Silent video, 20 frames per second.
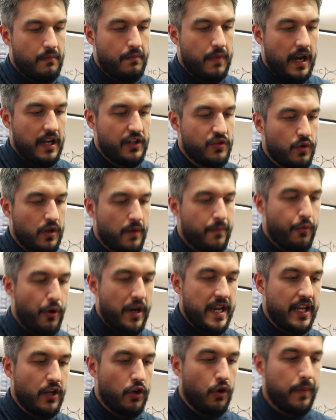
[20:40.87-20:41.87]
But I just want to
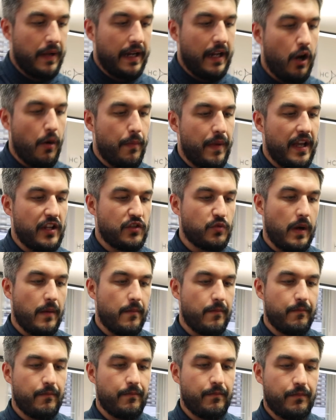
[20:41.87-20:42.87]
break it up a little bit as well.
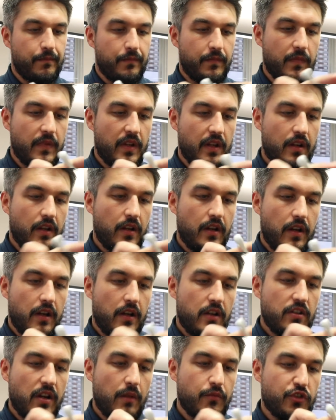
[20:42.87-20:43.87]

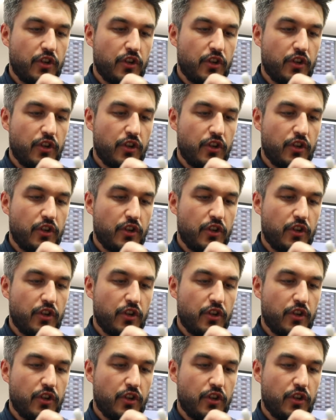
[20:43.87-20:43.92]
I'm